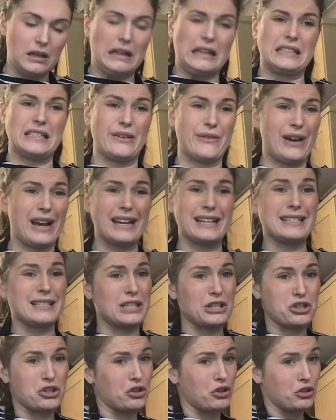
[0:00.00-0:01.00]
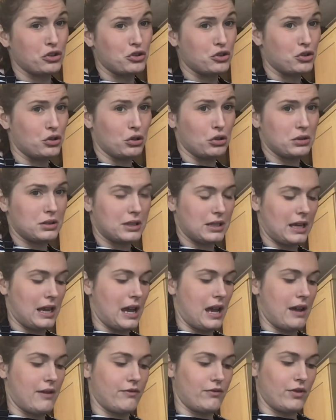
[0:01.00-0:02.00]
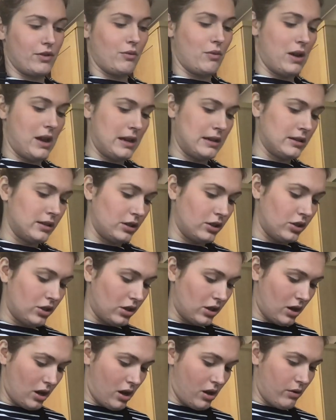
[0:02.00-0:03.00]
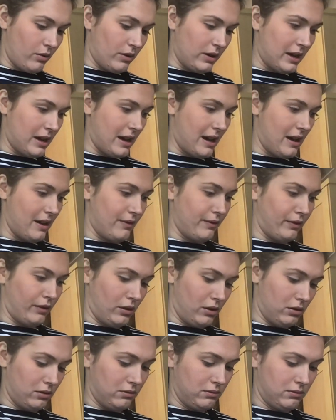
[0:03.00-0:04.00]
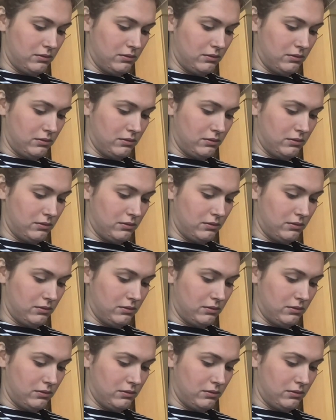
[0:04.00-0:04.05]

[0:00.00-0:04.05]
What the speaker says: Now icing sugar does get everywhere, so go careful.